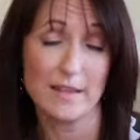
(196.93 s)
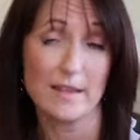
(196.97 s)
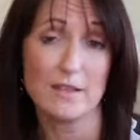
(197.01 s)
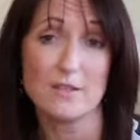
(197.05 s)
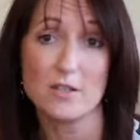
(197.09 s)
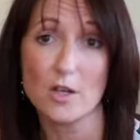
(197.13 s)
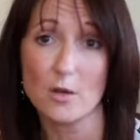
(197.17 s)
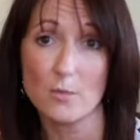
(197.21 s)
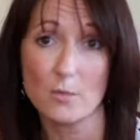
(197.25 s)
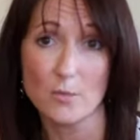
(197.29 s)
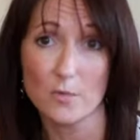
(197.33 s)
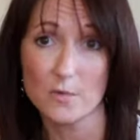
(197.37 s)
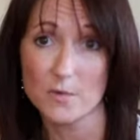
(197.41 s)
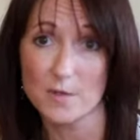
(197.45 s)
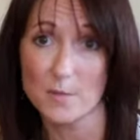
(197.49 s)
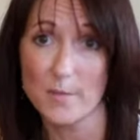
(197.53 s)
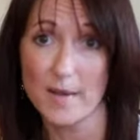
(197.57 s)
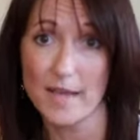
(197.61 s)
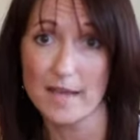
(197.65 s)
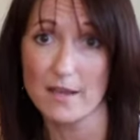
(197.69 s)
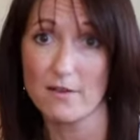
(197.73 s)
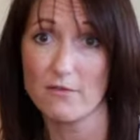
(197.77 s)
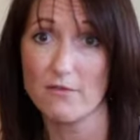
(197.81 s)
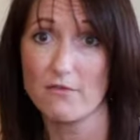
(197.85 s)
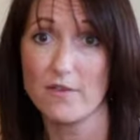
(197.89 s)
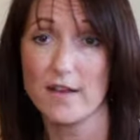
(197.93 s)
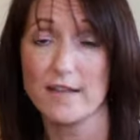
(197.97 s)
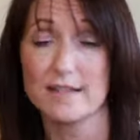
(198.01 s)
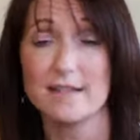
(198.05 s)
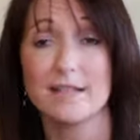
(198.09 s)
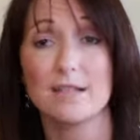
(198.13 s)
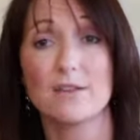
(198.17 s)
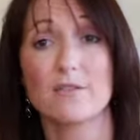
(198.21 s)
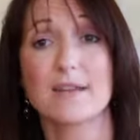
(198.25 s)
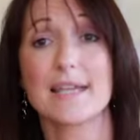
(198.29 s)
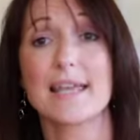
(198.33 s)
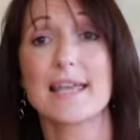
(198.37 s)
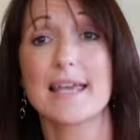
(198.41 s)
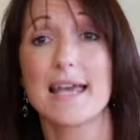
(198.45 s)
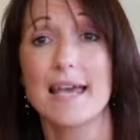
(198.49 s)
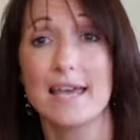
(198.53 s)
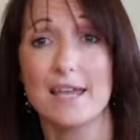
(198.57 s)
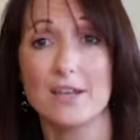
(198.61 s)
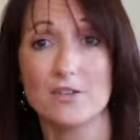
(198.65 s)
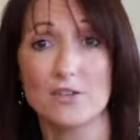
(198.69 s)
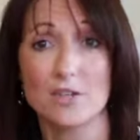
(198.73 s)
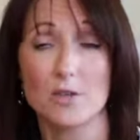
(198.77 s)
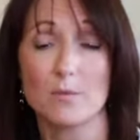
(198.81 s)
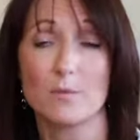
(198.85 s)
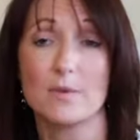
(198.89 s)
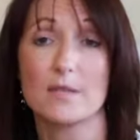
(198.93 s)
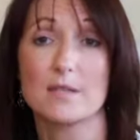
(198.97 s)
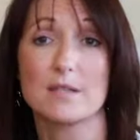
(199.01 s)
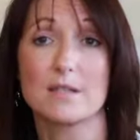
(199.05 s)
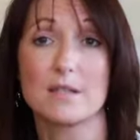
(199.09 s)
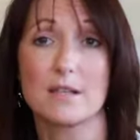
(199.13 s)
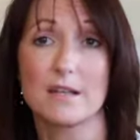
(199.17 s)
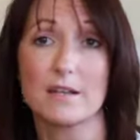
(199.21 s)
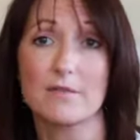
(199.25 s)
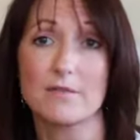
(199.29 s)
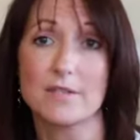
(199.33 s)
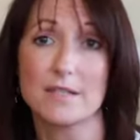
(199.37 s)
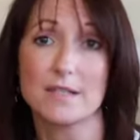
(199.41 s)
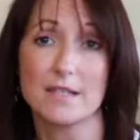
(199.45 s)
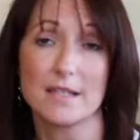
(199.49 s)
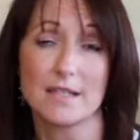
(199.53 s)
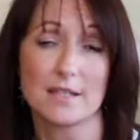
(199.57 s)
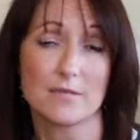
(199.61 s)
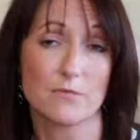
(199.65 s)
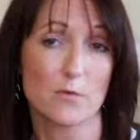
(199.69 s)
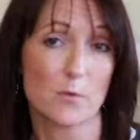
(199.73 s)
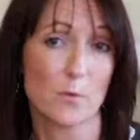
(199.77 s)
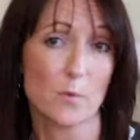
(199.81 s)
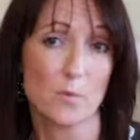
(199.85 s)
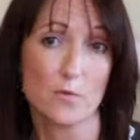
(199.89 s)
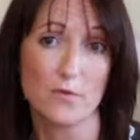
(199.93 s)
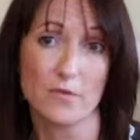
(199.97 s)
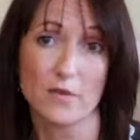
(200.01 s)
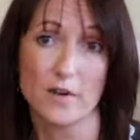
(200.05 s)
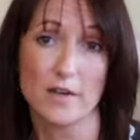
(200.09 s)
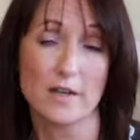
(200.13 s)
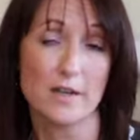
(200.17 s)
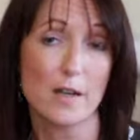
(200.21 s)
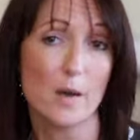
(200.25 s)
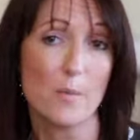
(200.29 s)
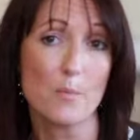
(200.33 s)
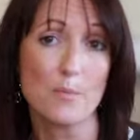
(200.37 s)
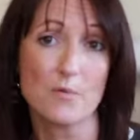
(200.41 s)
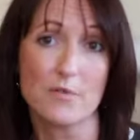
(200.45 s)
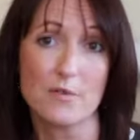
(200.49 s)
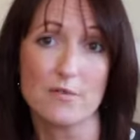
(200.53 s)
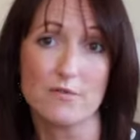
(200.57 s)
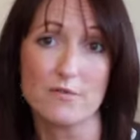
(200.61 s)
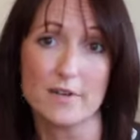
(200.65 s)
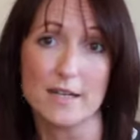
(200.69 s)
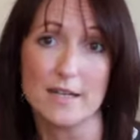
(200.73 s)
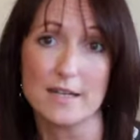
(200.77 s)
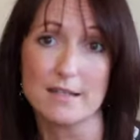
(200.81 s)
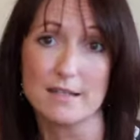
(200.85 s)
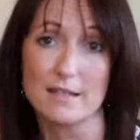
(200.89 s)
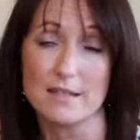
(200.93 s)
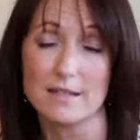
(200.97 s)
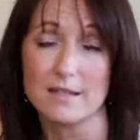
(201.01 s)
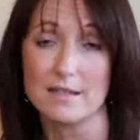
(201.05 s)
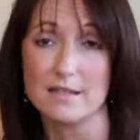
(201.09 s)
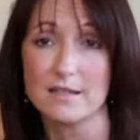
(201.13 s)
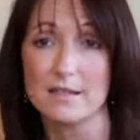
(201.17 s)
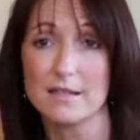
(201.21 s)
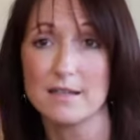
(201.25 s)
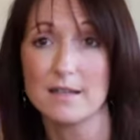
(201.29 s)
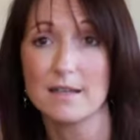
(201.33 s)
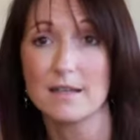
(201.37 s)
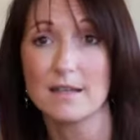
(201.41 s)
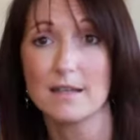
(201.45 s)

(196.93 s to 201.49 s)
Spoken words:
they don't want to make a fuss, they're not engaging with services for a number of reasons,